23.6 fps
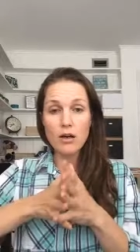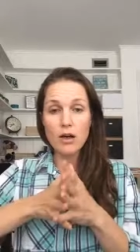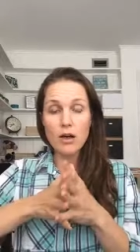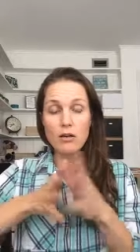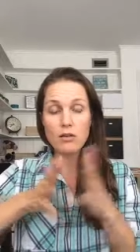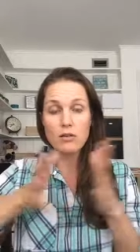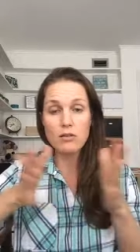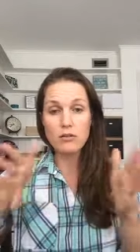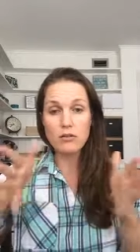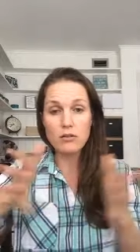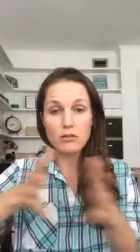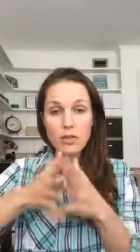
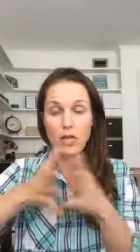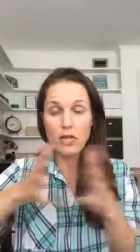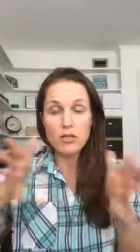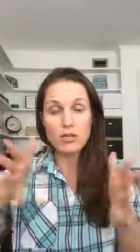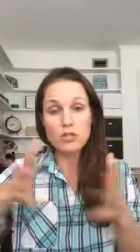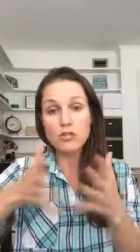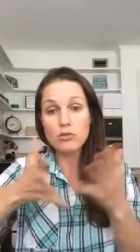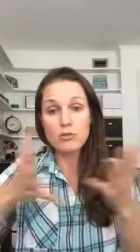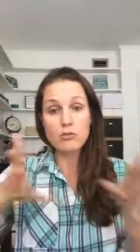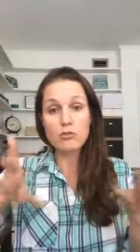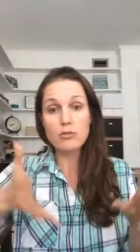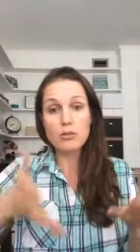under like
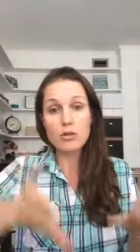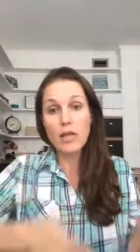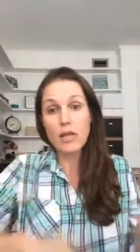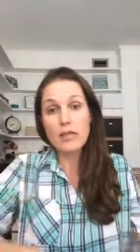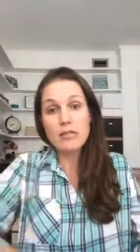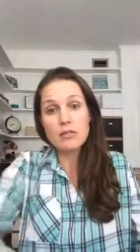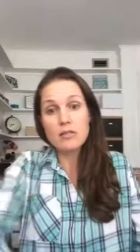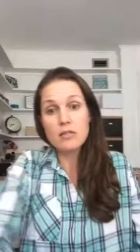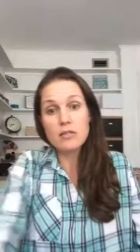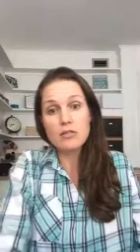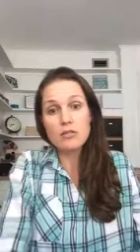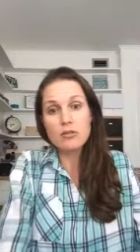less
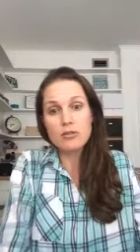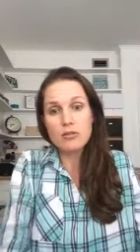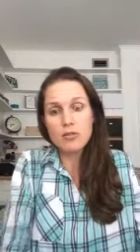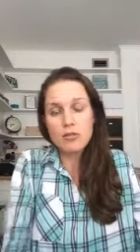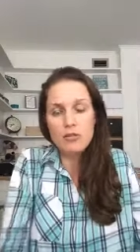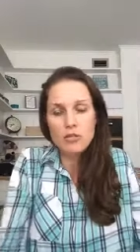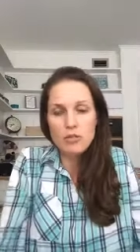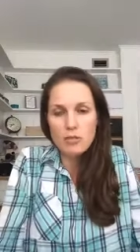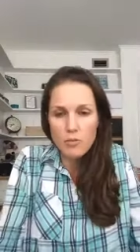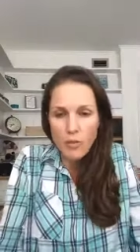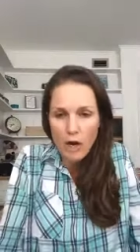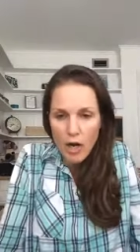than two
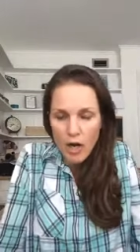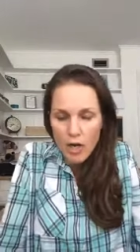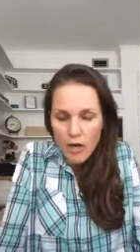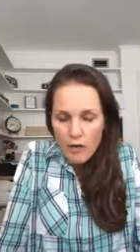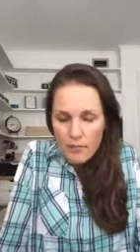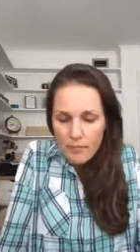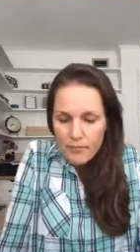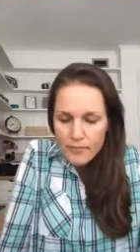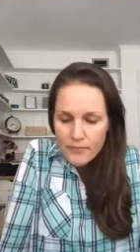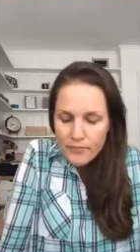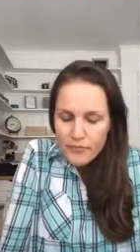years apart.